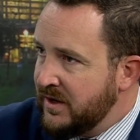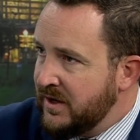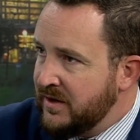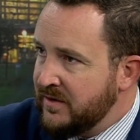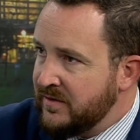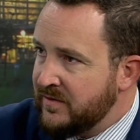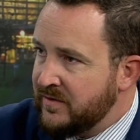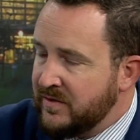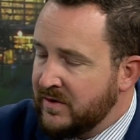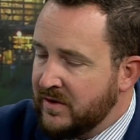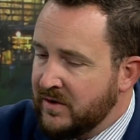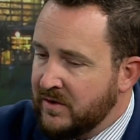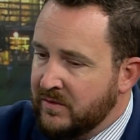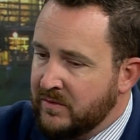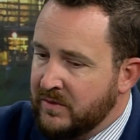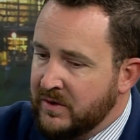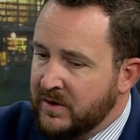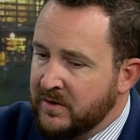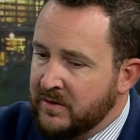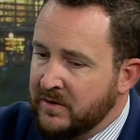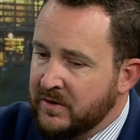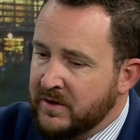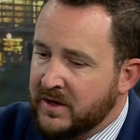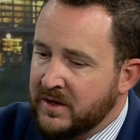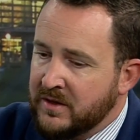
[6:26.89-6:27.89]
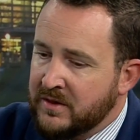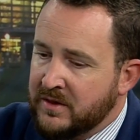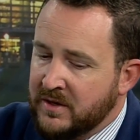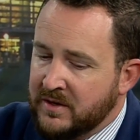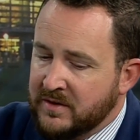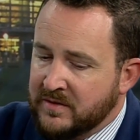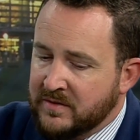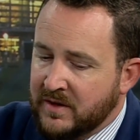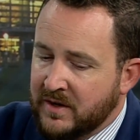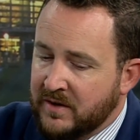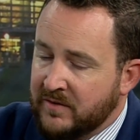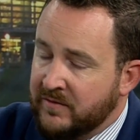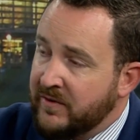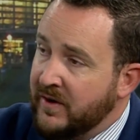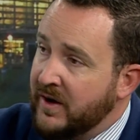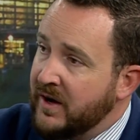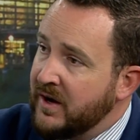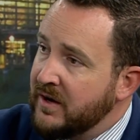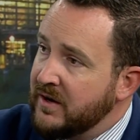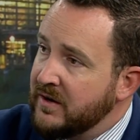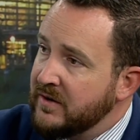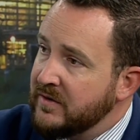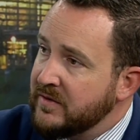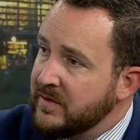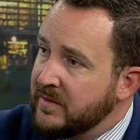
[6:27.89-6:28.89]
And so when you look at things like
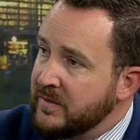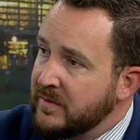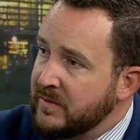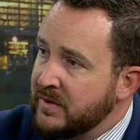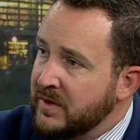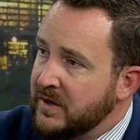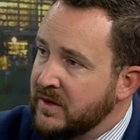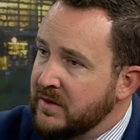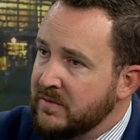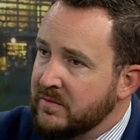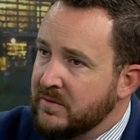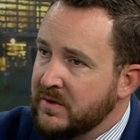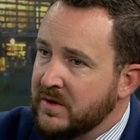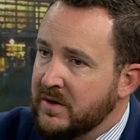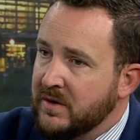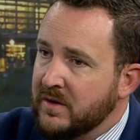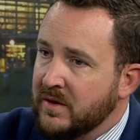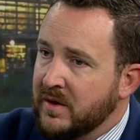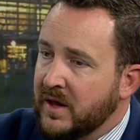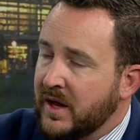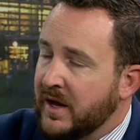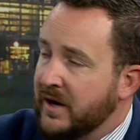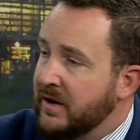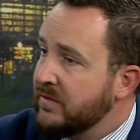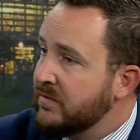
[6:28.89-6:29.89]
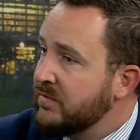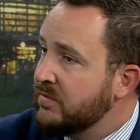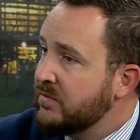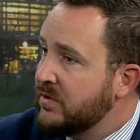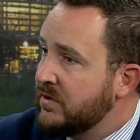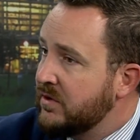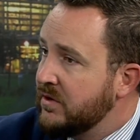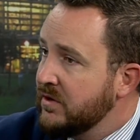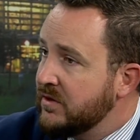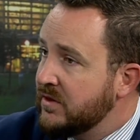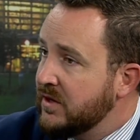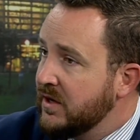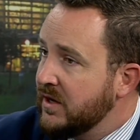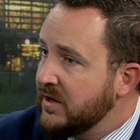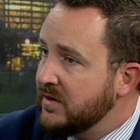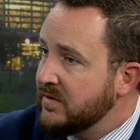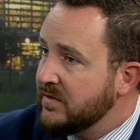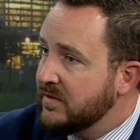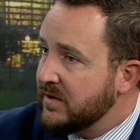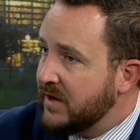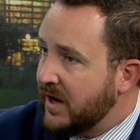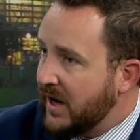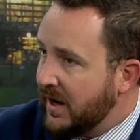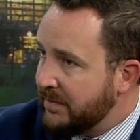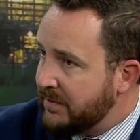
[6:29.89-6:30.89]
fires, I mean, we, we did a lot of good things
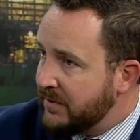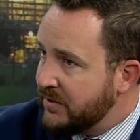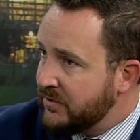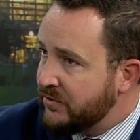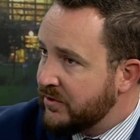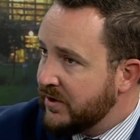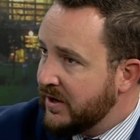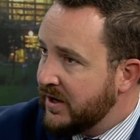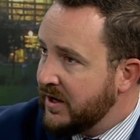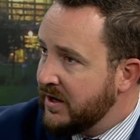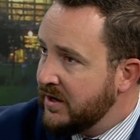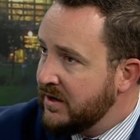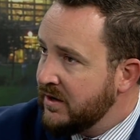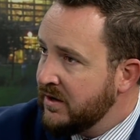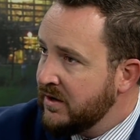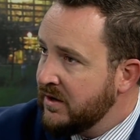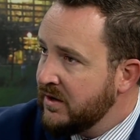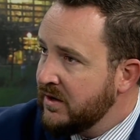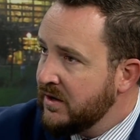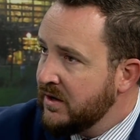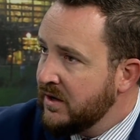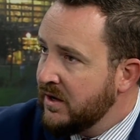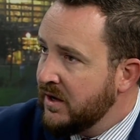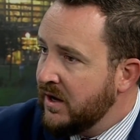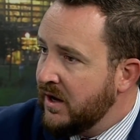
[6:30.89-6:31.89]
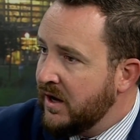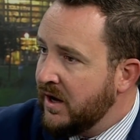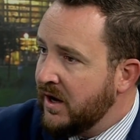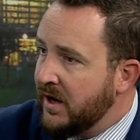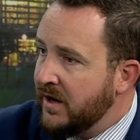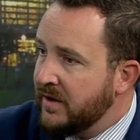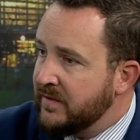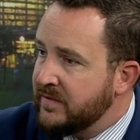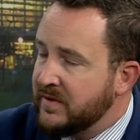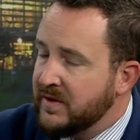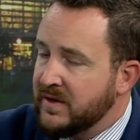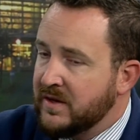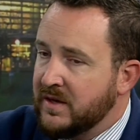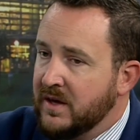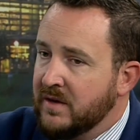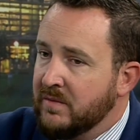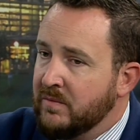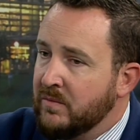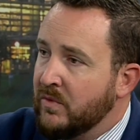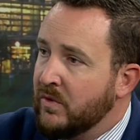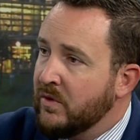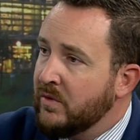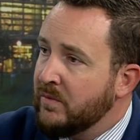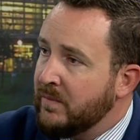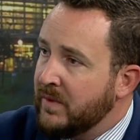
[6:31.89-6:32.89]
in cap and trade uh, to get
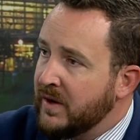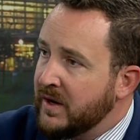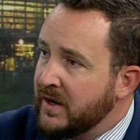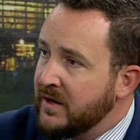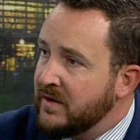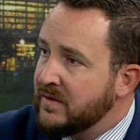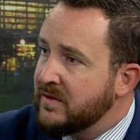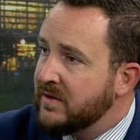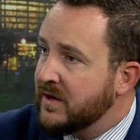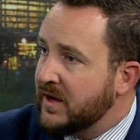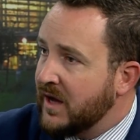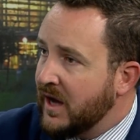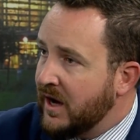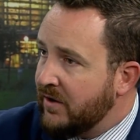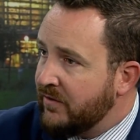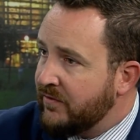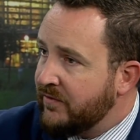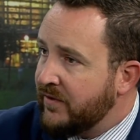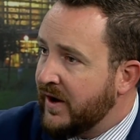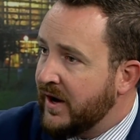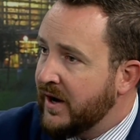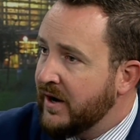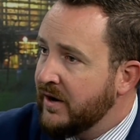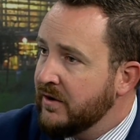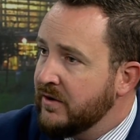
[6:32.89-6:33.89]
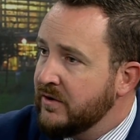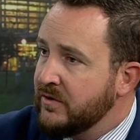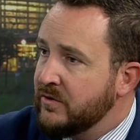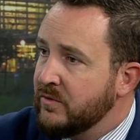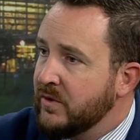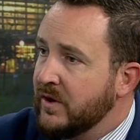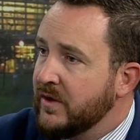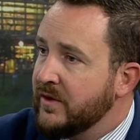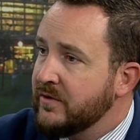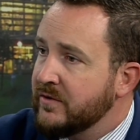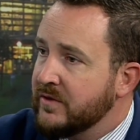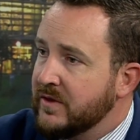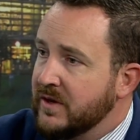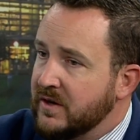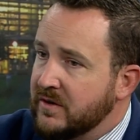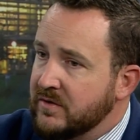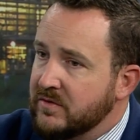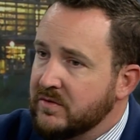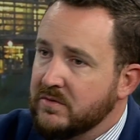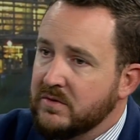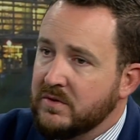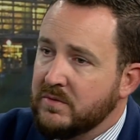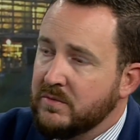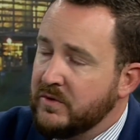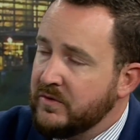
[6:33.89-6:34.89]
more money to CAL FIRE and do other
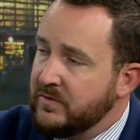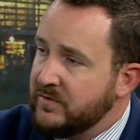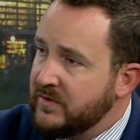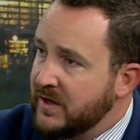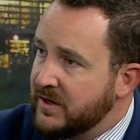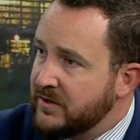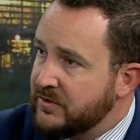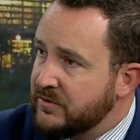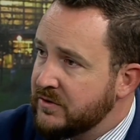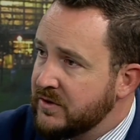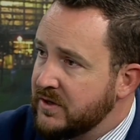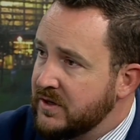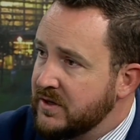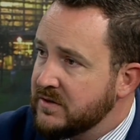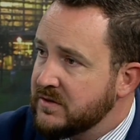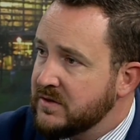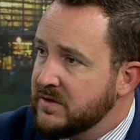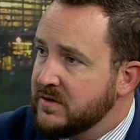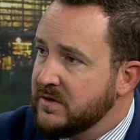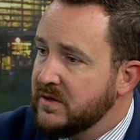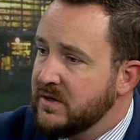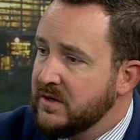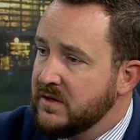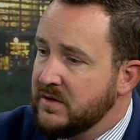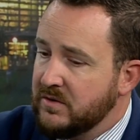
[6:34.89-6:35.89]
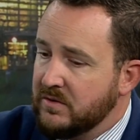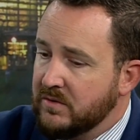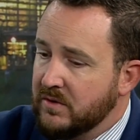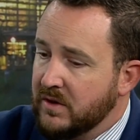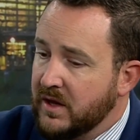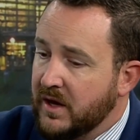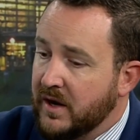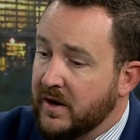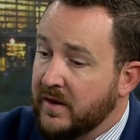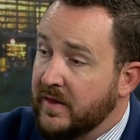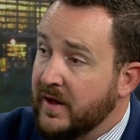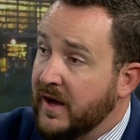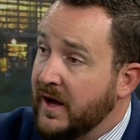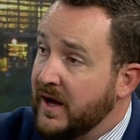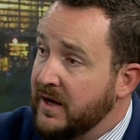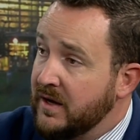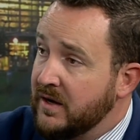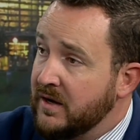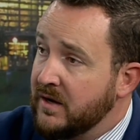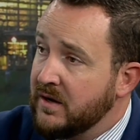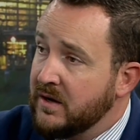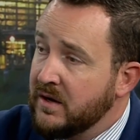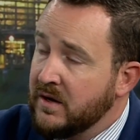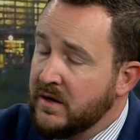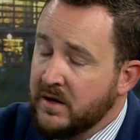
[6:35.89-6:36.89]
things to remove dead trees and, and do a lot of that.
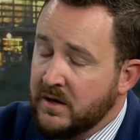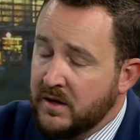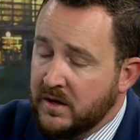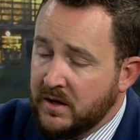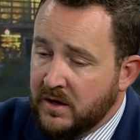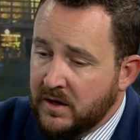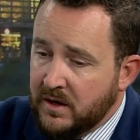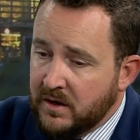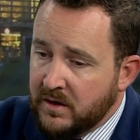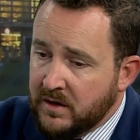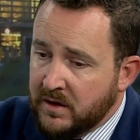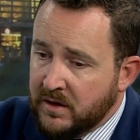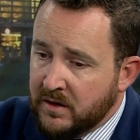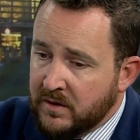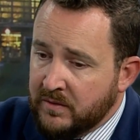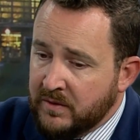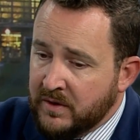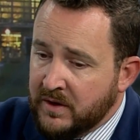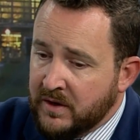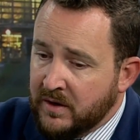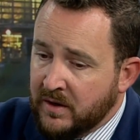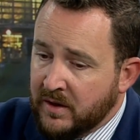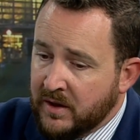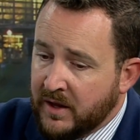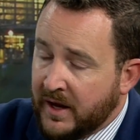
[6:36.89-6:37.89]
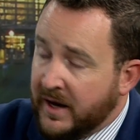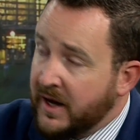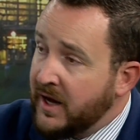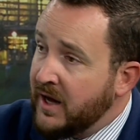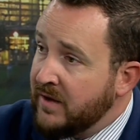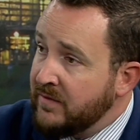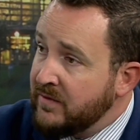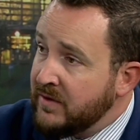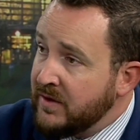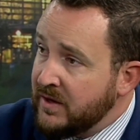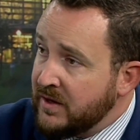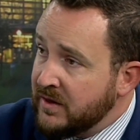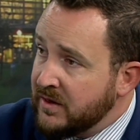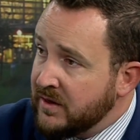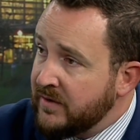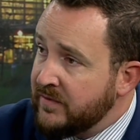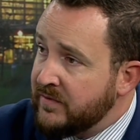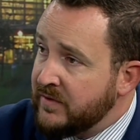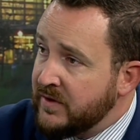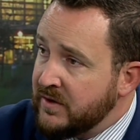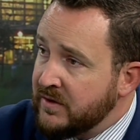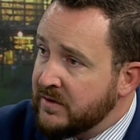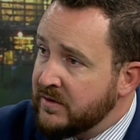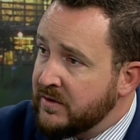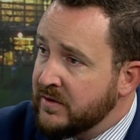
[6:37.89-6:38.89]
And, you know, we did a lot of heavy
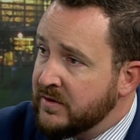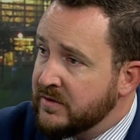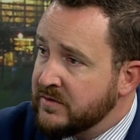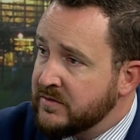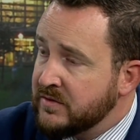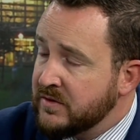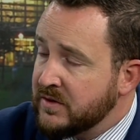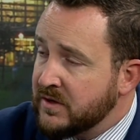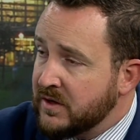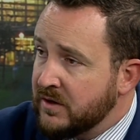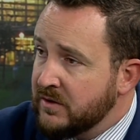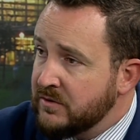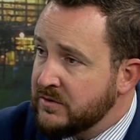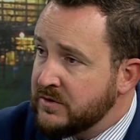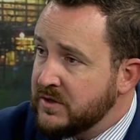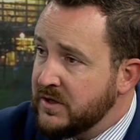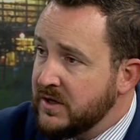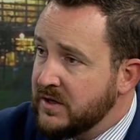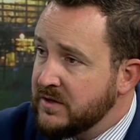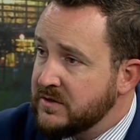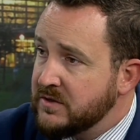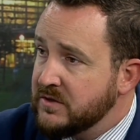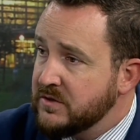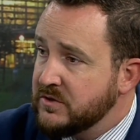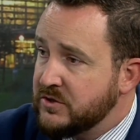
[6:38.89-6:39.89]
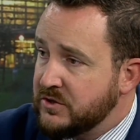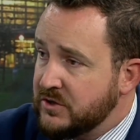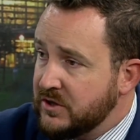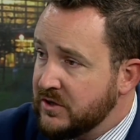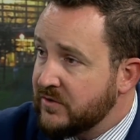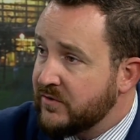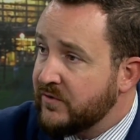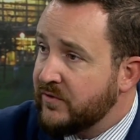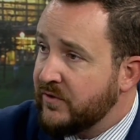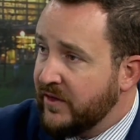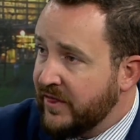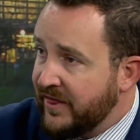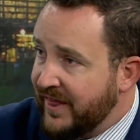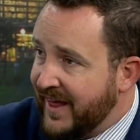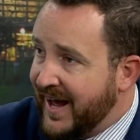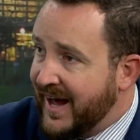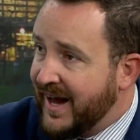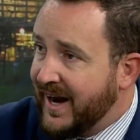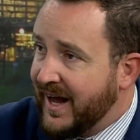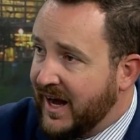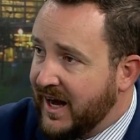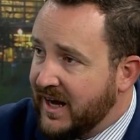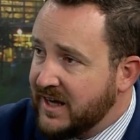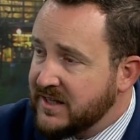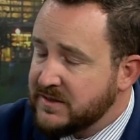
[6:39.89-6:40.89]
lifting during those negotiations just for
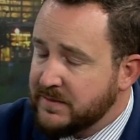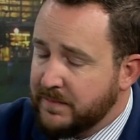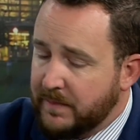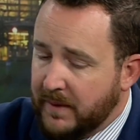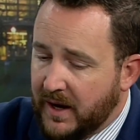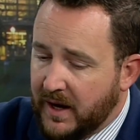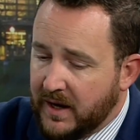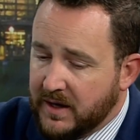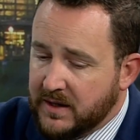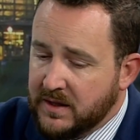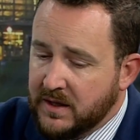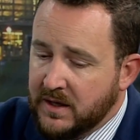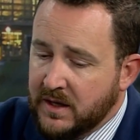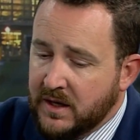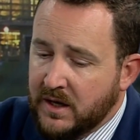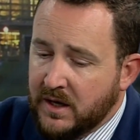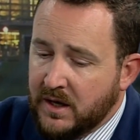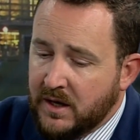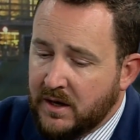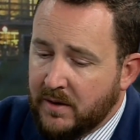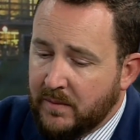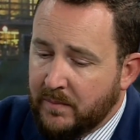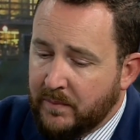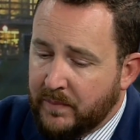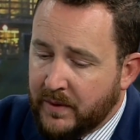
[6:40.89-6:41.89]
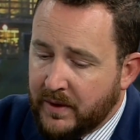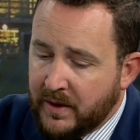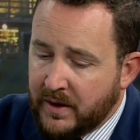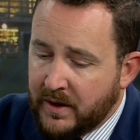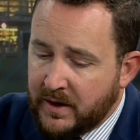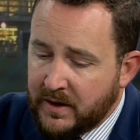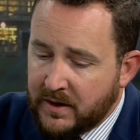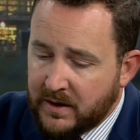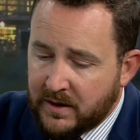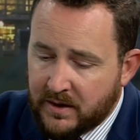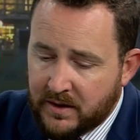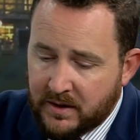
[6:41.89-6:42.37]
that aspect. But,